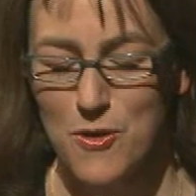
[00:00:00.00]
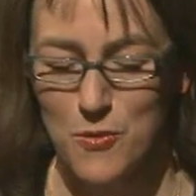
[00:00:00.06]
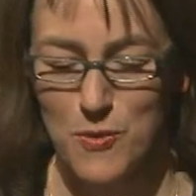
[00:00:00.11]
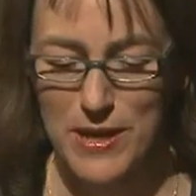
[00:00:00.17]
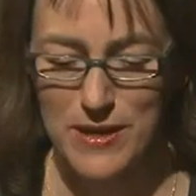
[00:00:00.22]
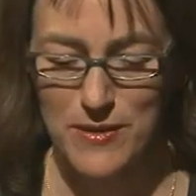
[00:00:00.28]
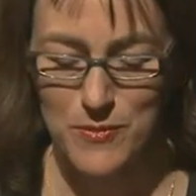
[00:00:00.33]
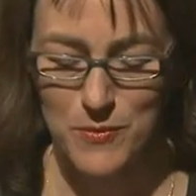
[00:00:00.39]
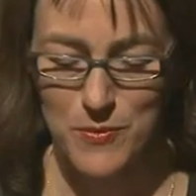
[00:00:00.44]

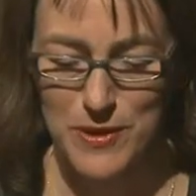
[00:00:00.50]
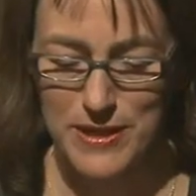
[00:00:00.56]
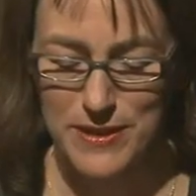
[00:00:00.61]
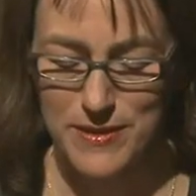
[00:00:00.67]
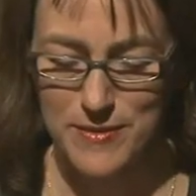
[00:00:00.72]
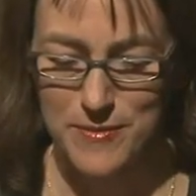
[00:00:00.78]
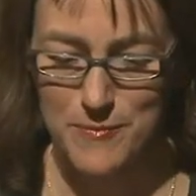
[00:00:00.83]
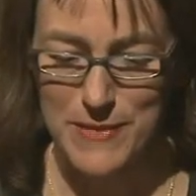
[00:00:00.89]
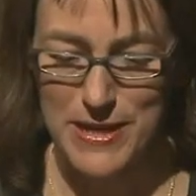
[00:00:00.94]
Well,
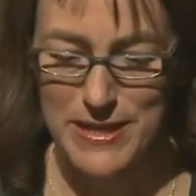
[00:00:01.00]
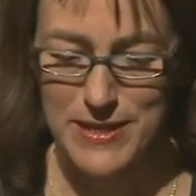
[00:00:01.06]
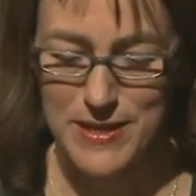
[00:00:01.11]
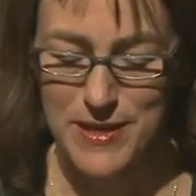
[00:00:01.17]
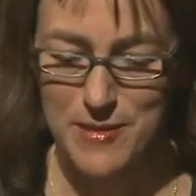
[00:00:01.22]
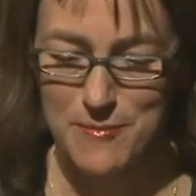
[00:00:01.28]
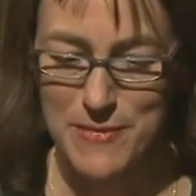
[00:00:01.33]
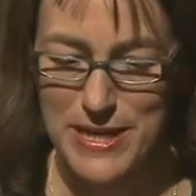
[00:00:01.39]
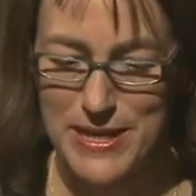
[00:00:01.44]

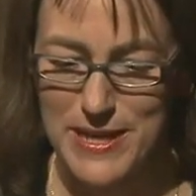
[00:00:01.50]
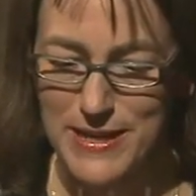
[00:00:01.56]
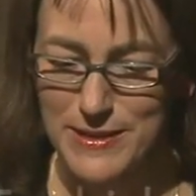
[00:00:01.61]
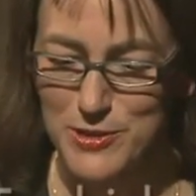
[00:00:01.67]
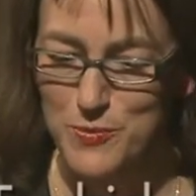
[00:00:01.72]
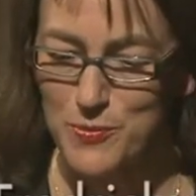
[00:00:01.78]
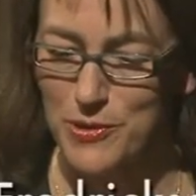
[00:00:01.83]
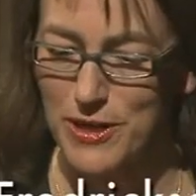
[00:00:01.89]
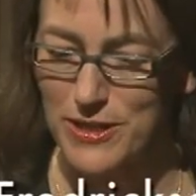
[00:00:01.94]
in my
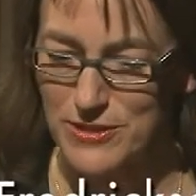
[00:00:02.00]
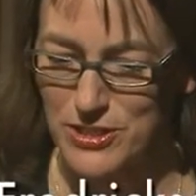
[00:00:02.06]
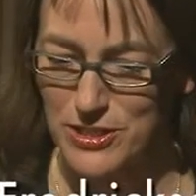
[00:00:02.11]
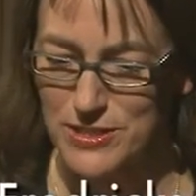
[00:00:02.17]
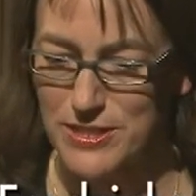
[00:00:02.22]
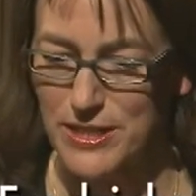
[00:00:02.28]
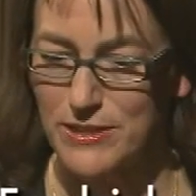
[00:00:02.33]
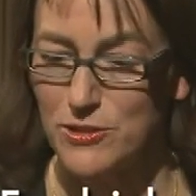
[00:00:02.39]
next projects,